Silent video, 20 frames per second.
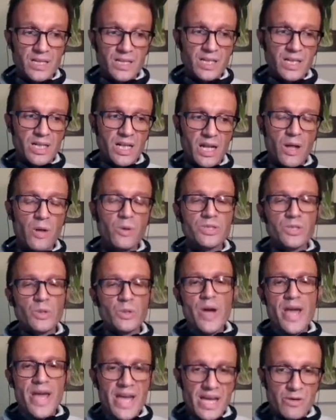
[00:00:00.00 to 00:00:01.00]
along the
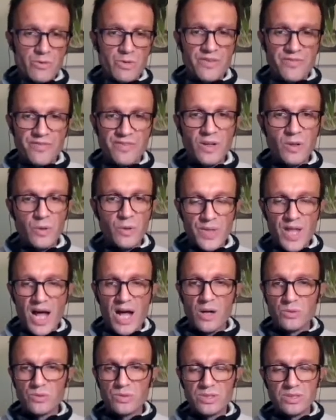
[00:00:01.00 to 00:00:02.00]
way we found
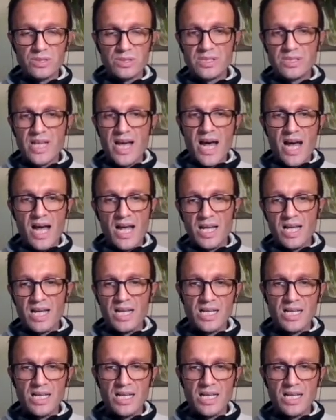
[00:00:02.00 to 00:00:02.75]
out that